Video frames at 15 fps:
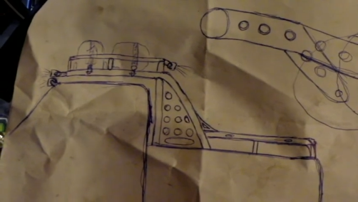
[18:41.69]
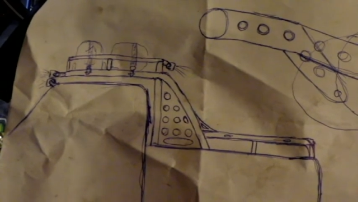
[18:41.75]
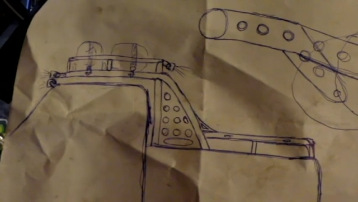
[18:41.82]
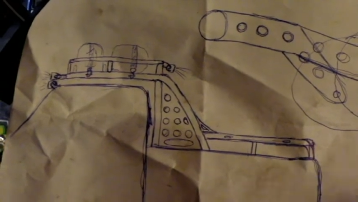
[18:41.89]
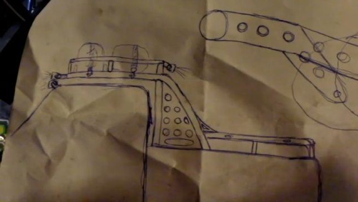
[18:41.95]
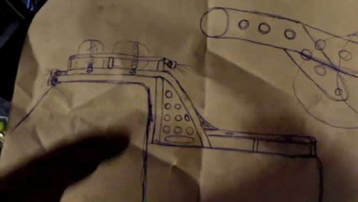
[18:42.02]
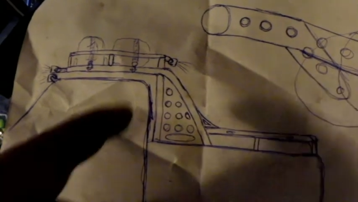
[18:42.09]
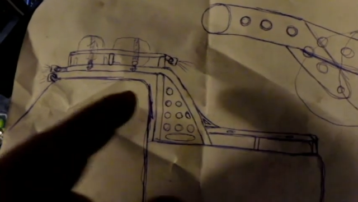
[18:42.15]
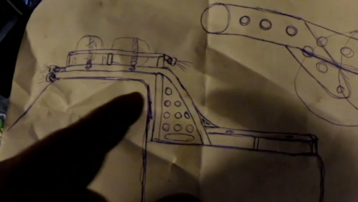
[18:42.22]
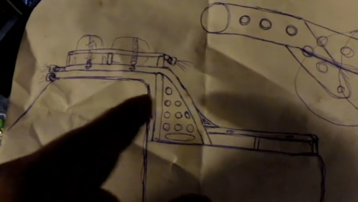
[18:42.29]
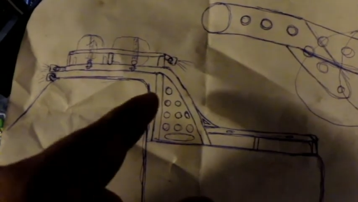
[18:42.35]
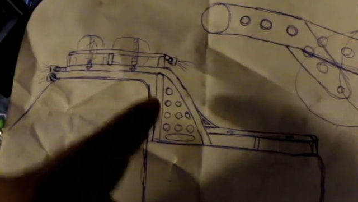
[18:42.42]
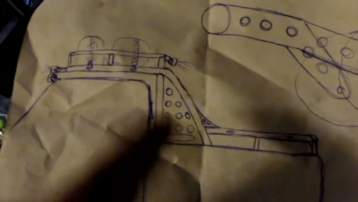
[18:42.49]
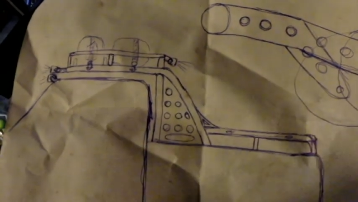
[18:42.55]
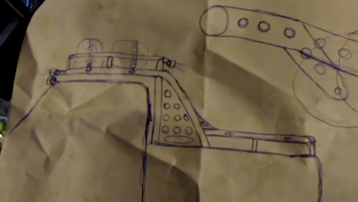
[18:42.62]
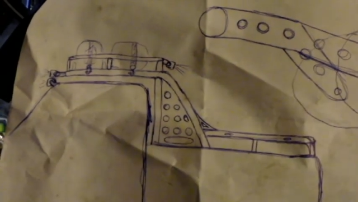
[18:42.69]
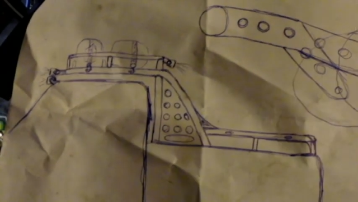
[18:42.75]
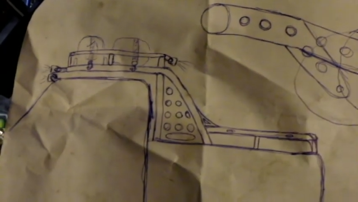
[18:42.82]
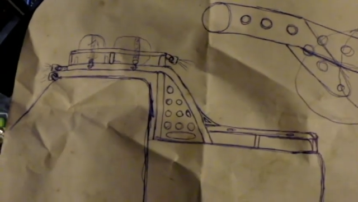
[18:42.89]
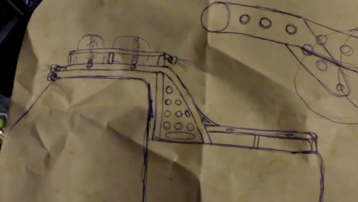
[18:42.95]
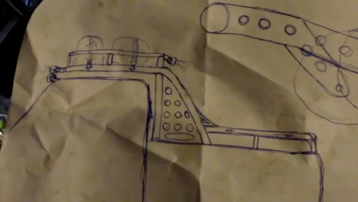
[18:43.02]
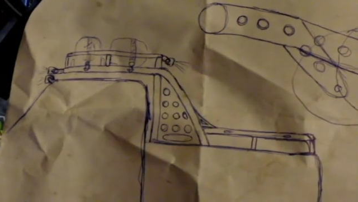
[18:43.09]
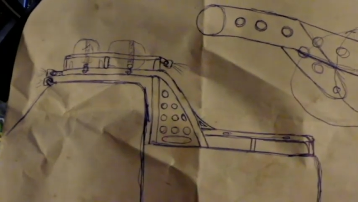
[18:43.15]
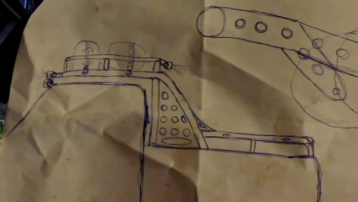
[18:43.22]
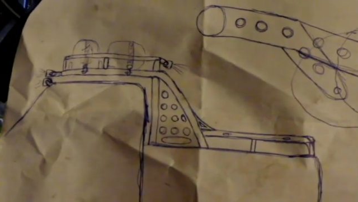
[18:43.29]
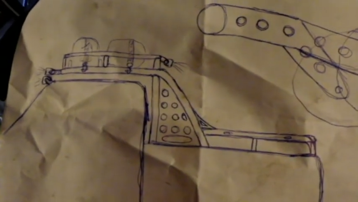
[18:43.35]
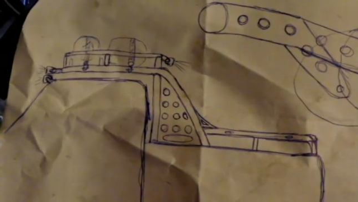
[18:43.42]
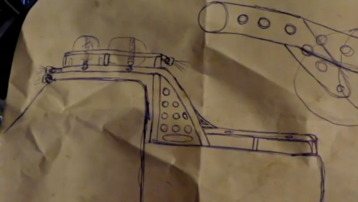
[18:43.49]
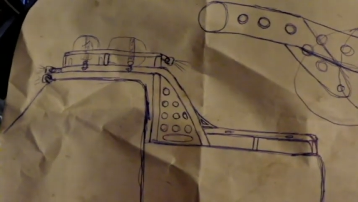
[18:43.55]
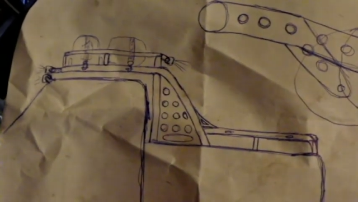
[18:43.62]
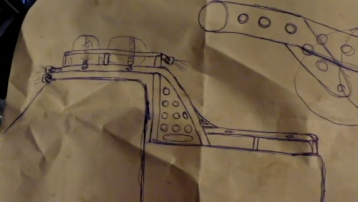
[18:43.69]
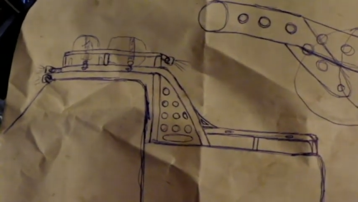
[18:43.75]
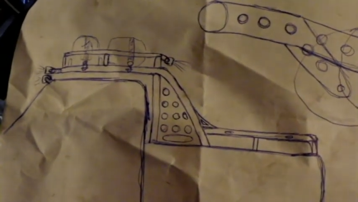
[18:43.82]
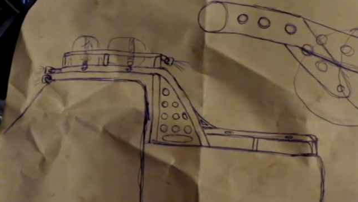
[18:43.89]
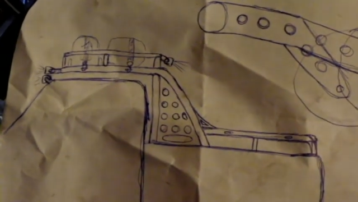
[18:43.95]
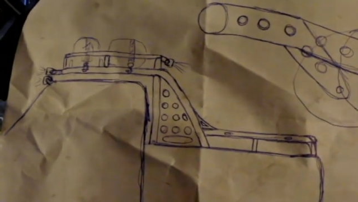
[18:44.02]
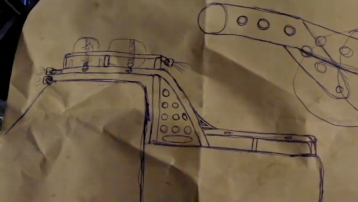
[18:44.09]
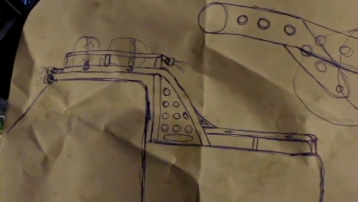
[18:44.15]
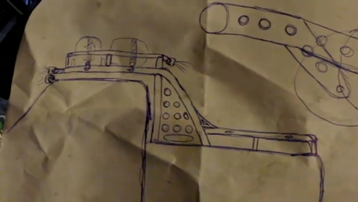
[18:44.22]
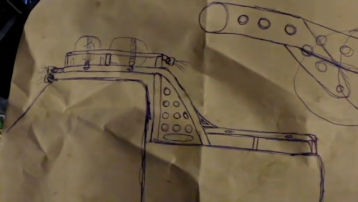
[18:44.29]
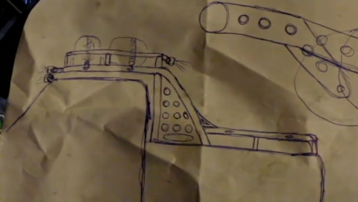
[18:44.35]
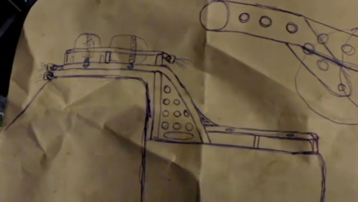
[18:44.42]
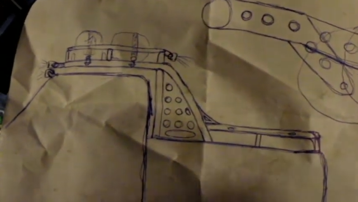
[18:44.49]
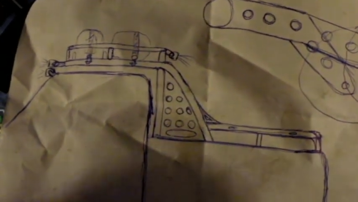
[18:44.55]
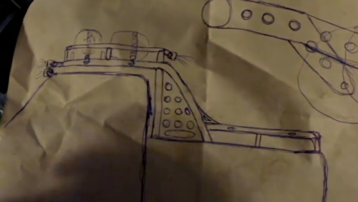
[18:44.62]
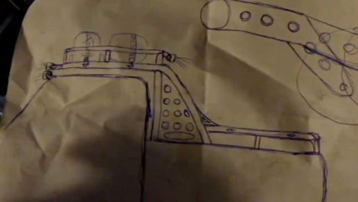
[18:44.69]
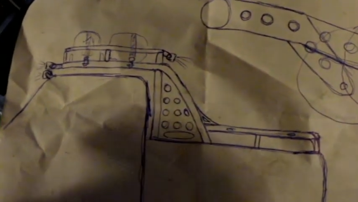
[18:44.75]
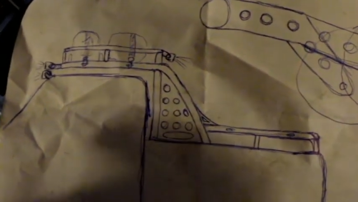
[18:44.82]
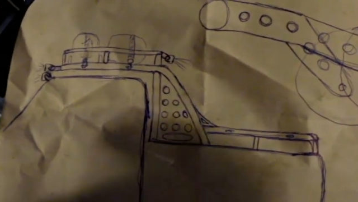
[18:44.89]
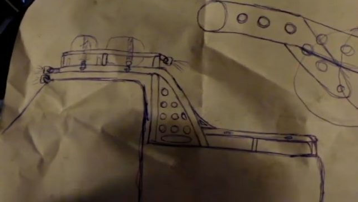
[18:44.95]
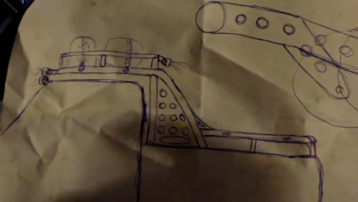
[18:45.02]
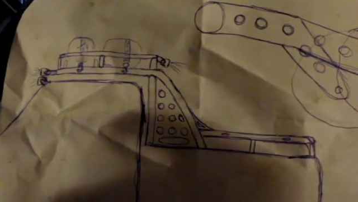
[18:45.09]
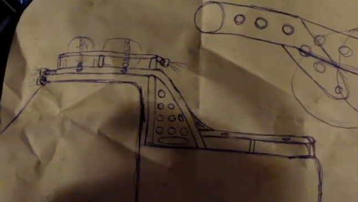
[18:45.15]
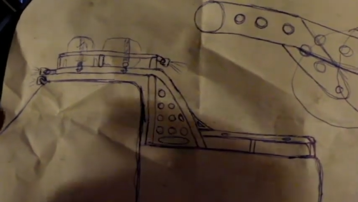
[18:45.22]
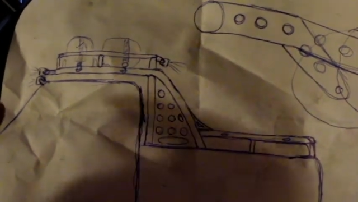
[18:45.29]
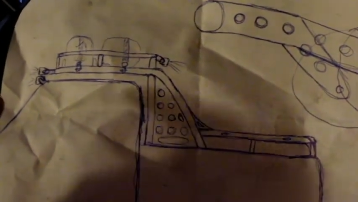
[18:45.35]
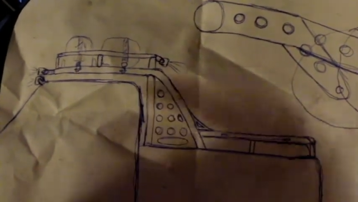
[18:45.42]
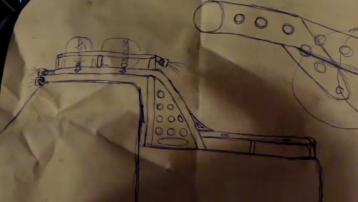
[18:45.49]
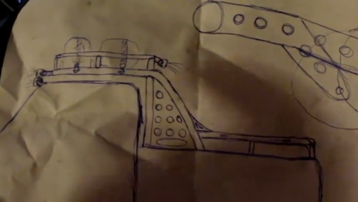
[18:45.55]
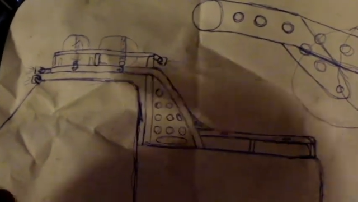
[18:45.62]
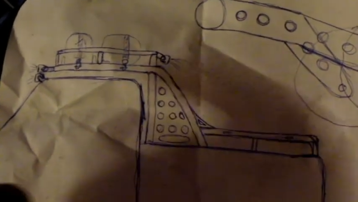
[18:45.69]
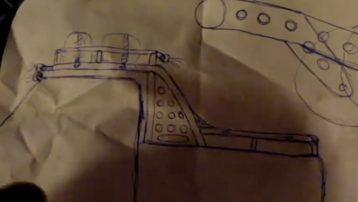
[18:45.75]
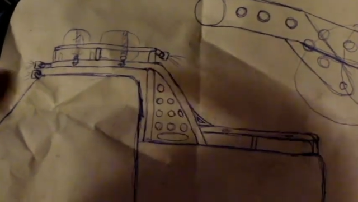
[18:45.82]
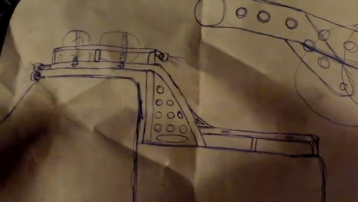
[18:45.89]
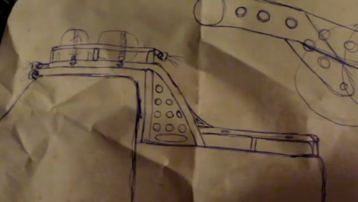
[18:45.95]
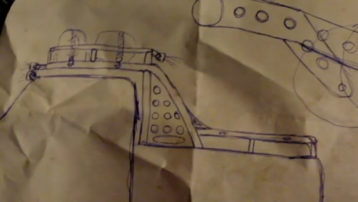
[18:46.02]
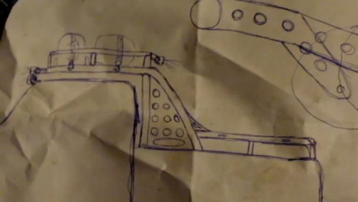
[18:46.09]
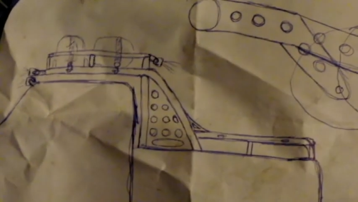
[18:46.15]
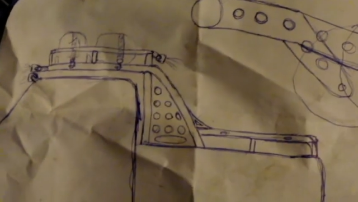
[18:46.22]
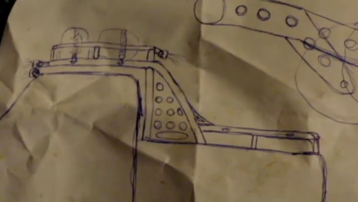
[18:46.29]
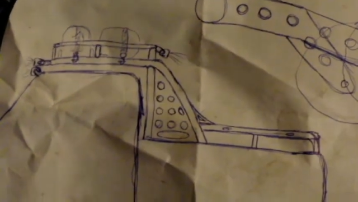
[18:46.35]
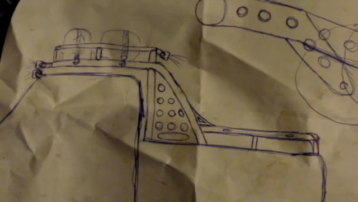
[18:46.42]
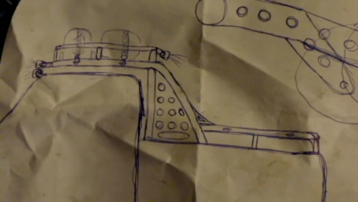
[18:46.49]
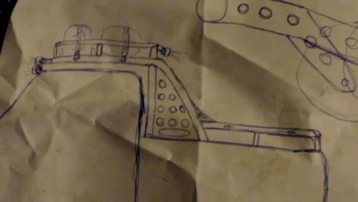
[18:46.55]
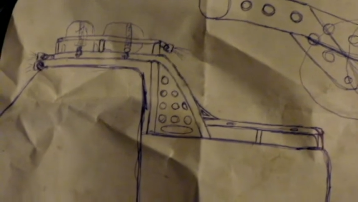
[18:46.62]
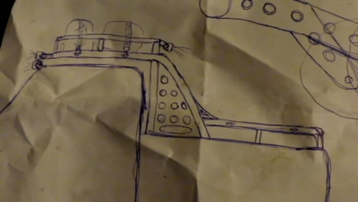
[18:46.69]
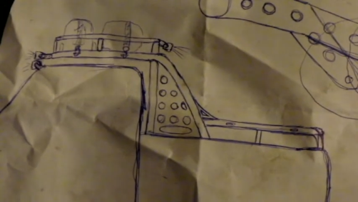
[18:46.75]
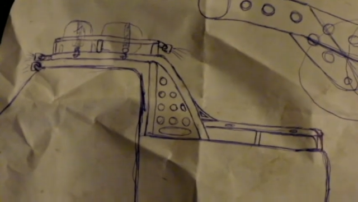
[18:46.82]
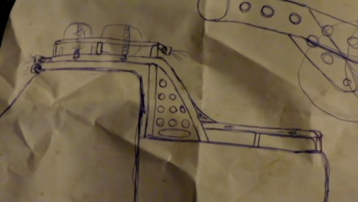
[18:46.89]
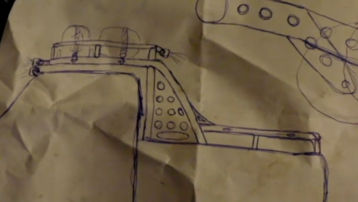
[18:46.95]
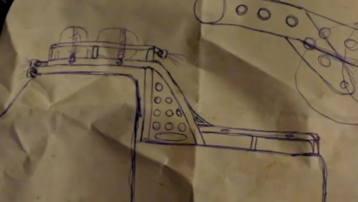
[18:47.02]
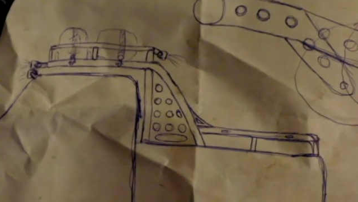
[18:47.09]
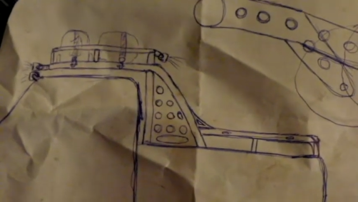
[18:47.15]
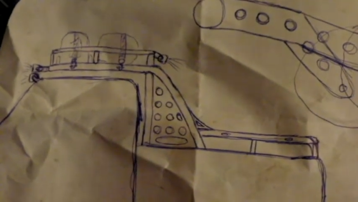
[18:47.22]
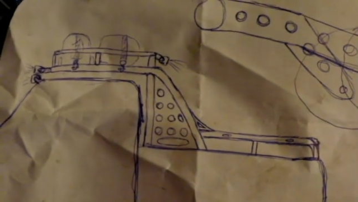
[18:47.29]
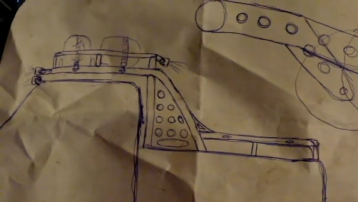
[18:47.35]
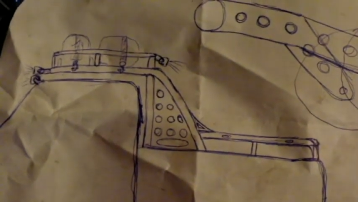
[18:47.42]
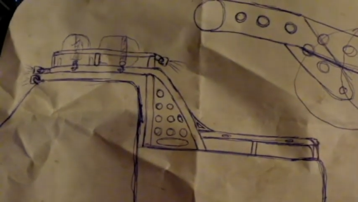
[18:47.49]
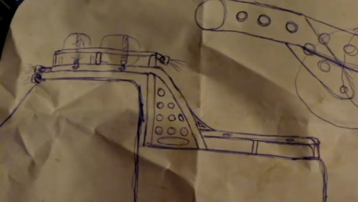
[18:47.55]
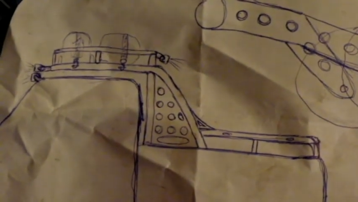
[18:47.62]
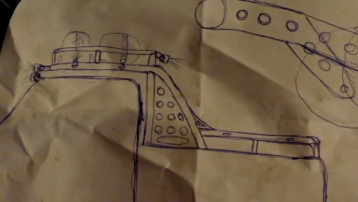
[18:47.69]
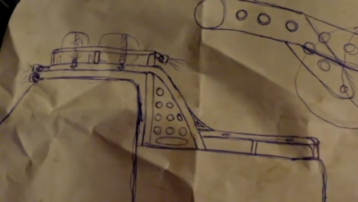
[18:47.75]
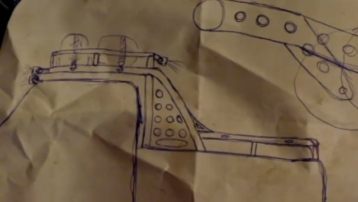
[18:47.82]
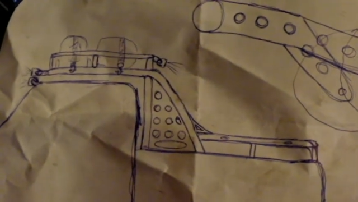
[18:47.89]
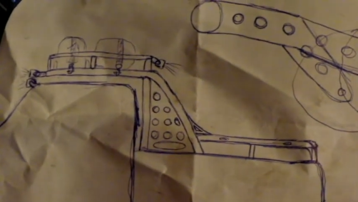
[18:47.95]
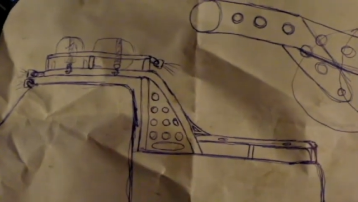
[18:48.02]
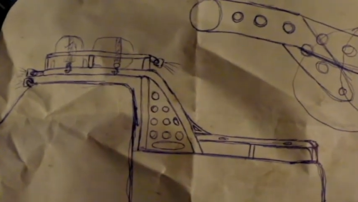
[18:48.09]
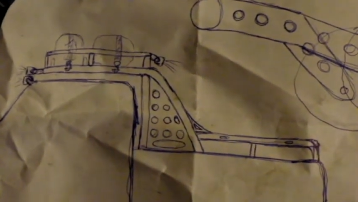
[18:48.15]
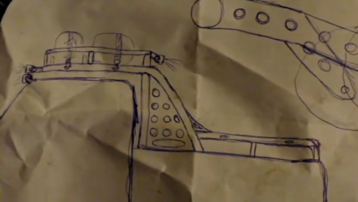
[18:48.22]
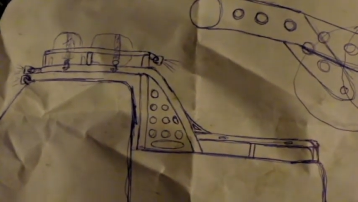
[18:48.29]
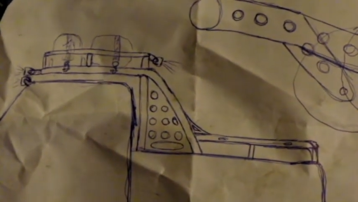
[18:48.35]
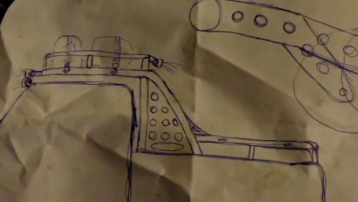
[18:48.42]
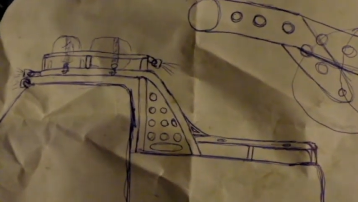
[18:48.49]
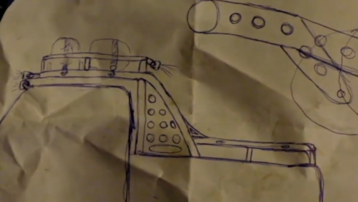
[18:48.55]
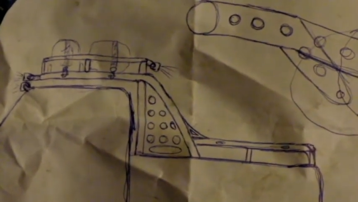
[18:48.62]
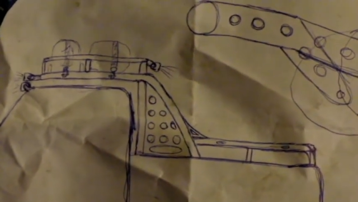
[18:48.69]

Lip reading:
[unreadable: no face in view]